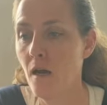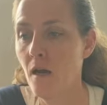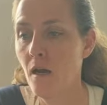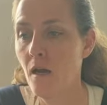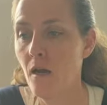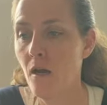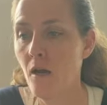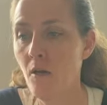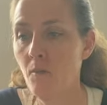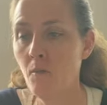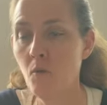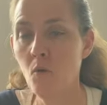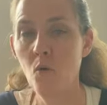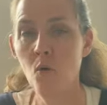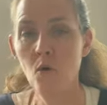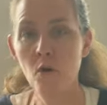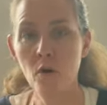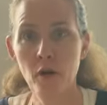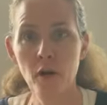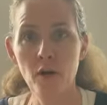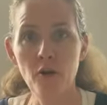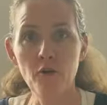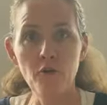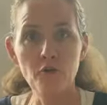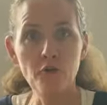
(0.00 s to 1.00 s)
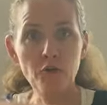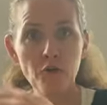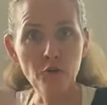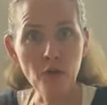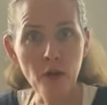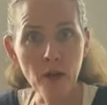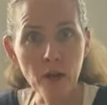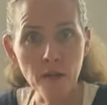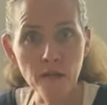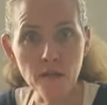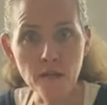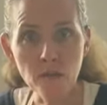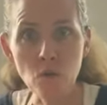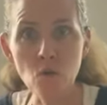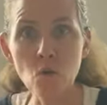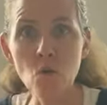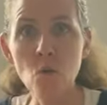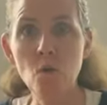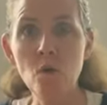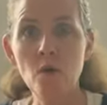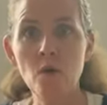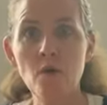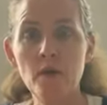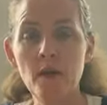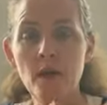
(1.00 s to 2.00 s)
Or our friends,
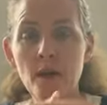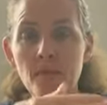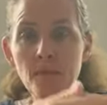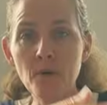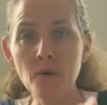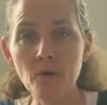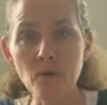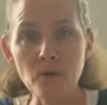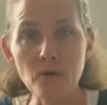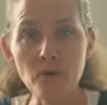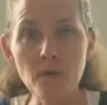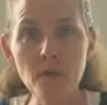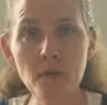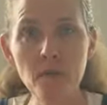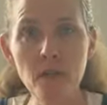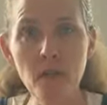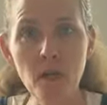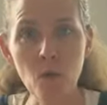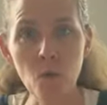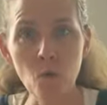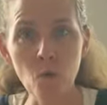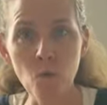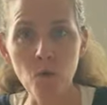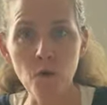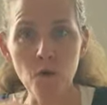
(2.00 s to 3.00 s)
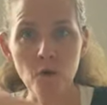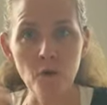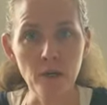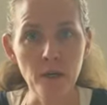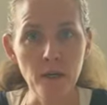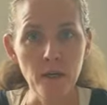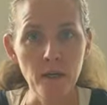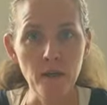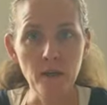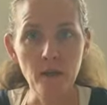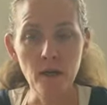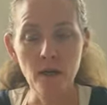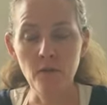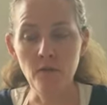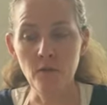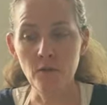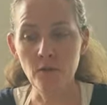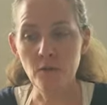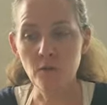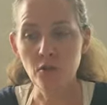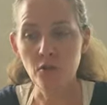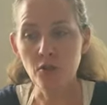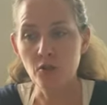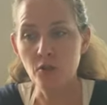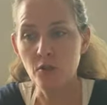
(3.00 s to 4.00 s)
or that person that we're in that
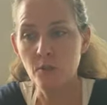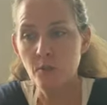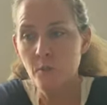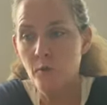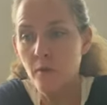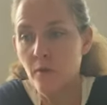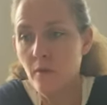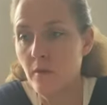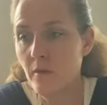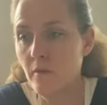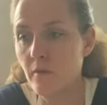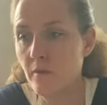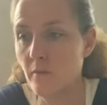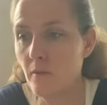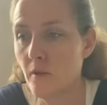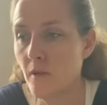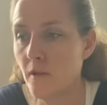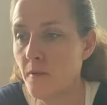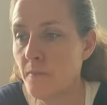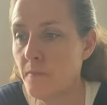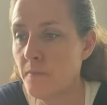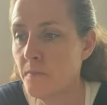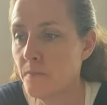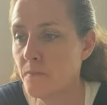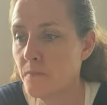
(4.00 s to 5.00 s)
relationship with, okay?